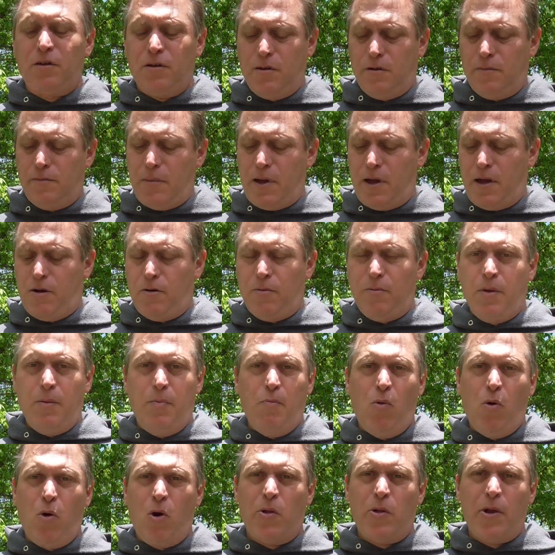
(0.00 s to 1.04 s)
Um, I'll be
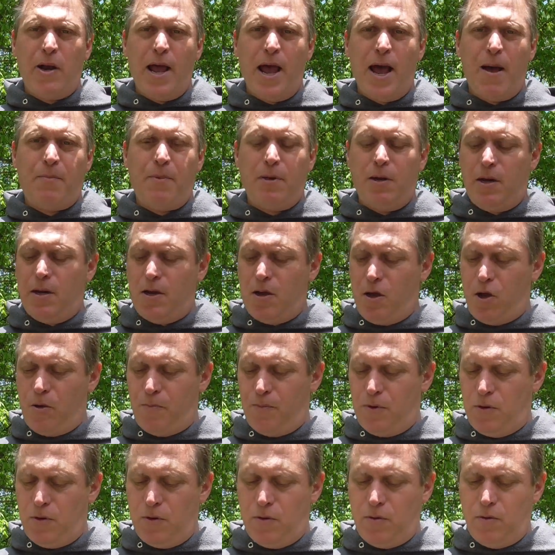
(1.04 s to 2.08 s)
more than happy to
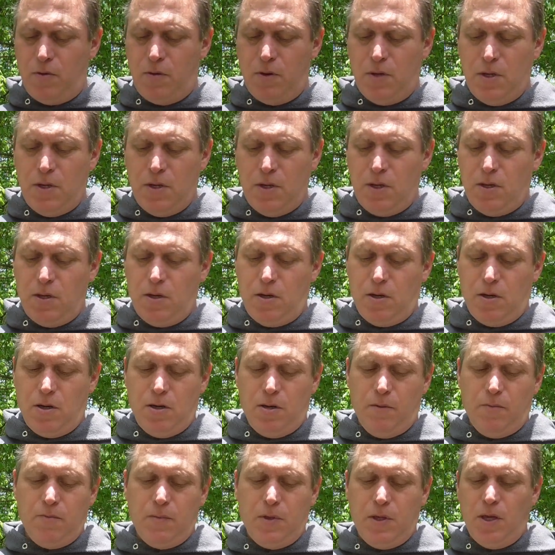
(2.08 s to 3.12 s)
help you,
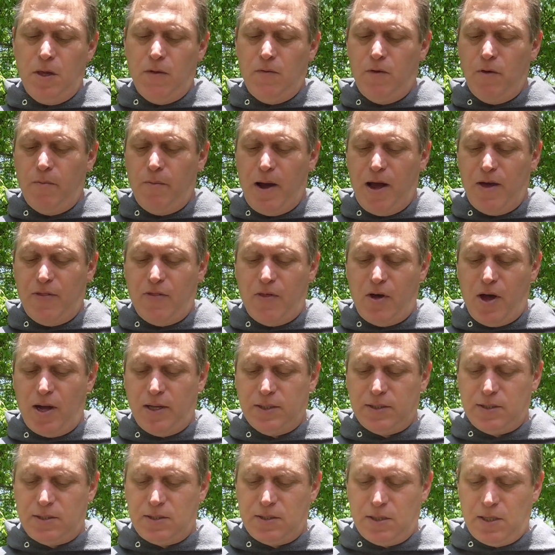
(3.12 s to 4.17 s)
um, give you my
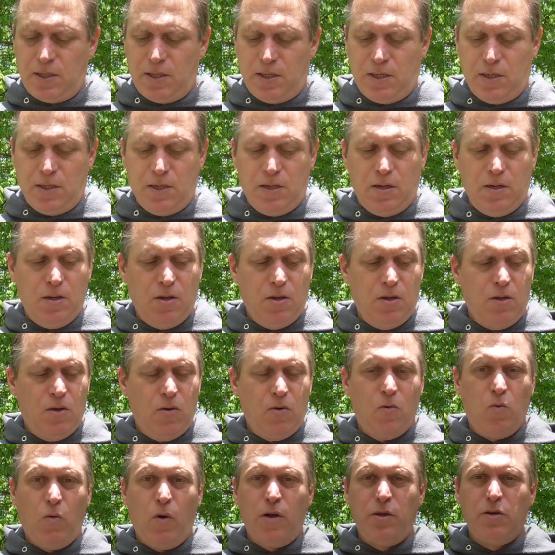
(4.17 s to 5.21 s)
thoughts on
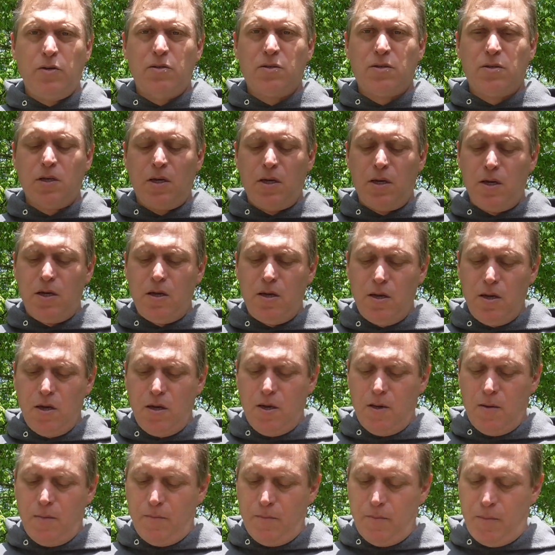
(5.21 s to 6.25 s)
what you see,
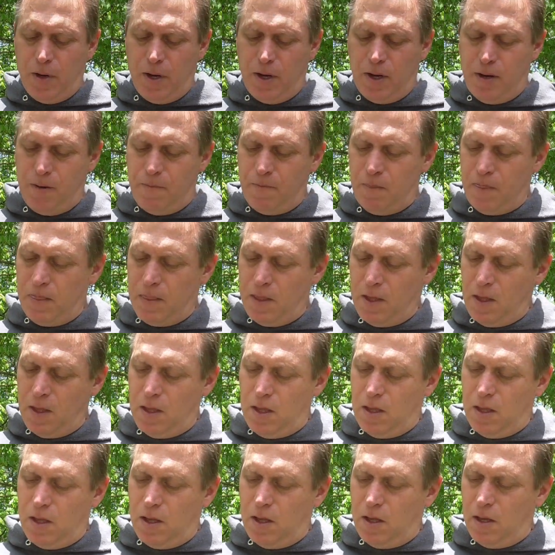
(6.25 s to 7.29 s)
but
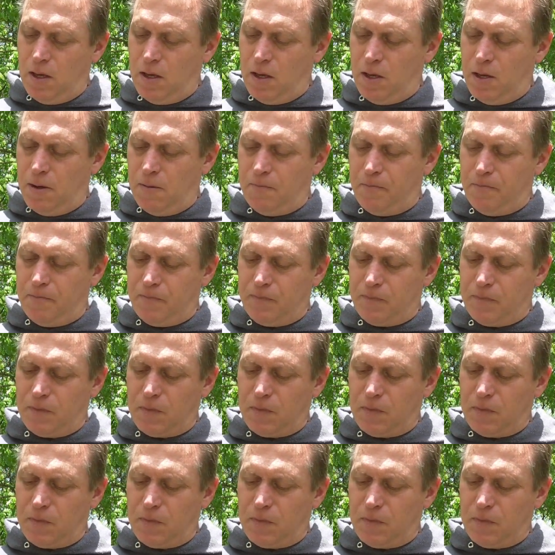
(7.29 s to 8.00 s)
um,